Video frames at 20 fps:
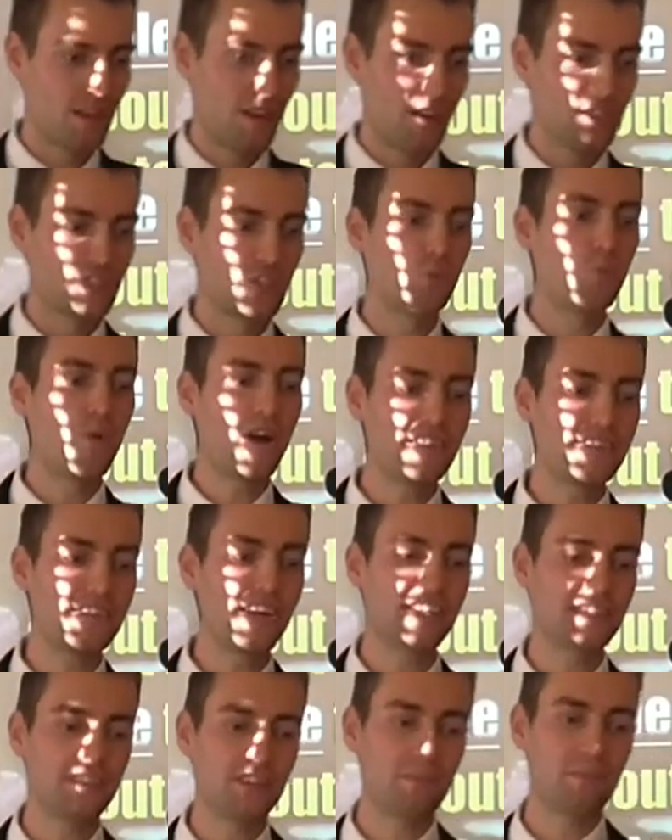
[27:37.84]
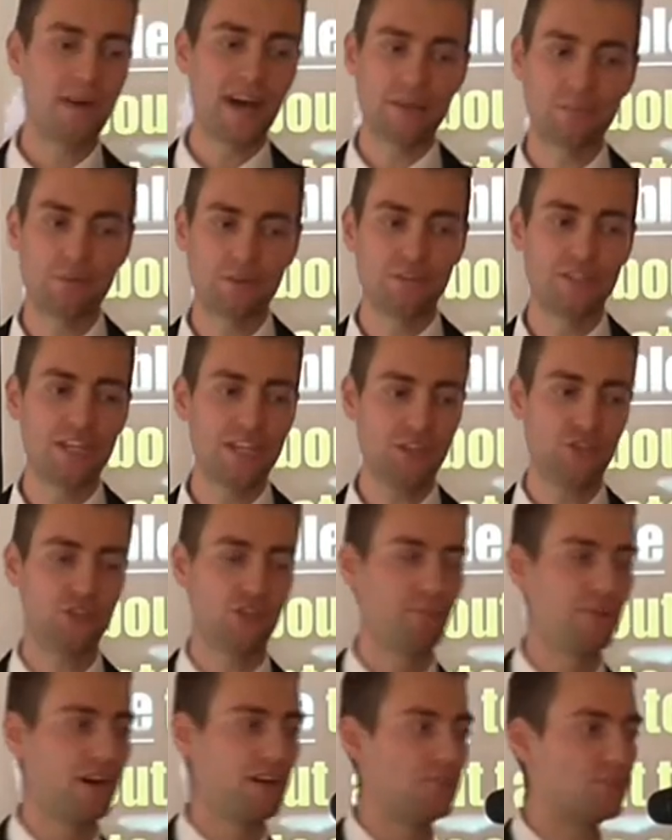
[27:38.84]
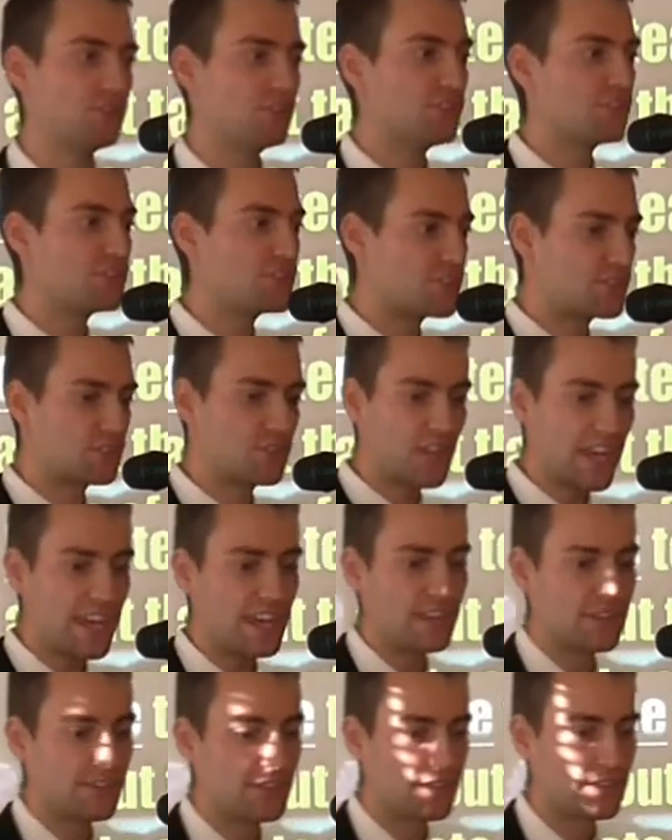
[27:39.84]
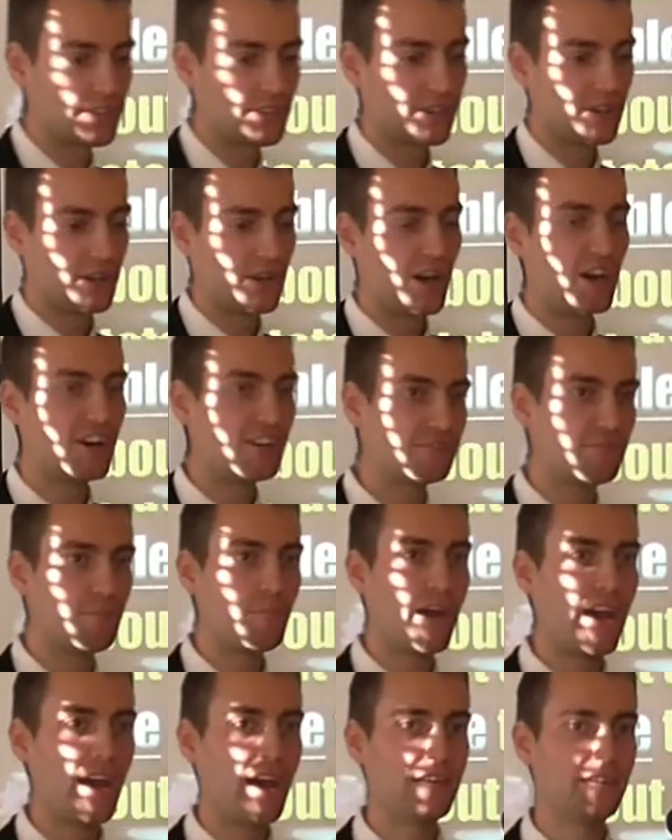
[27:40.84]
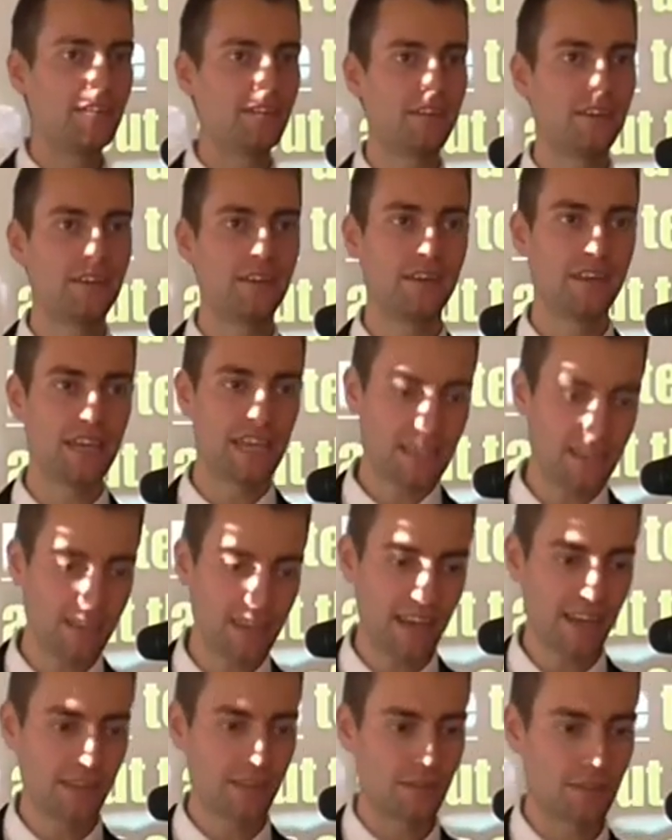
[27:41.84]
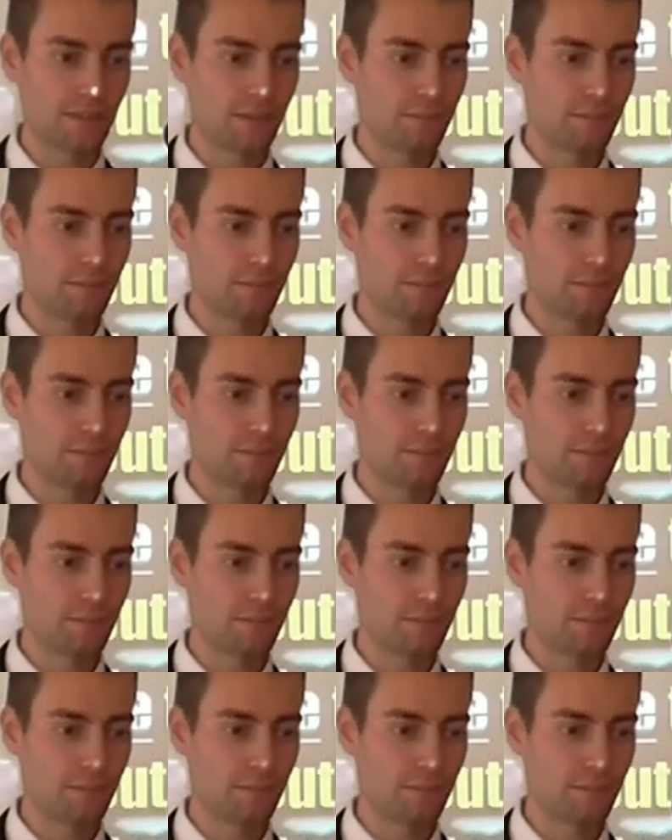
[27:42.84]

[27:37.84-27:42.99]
So what does the Bible teach about the state of man in death?